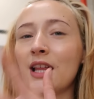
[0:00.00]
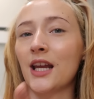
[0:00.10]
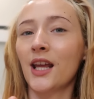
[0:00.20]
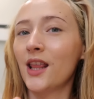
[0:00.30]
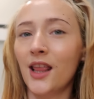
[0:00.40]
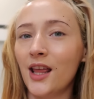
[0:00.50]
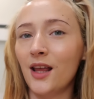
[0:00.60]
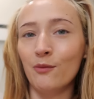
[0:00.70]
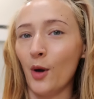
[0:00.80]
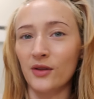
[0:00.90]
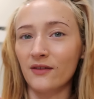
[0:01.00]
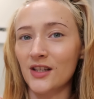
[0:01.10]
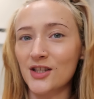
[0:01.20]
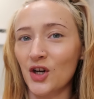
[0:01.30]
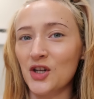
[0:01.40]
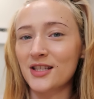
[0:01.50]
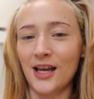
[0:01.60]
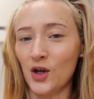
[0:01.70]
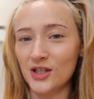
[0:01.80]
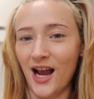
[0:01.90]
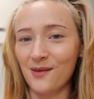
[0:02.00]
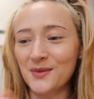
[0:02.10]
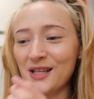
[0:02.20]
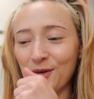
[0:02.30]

like both of these girls at all times.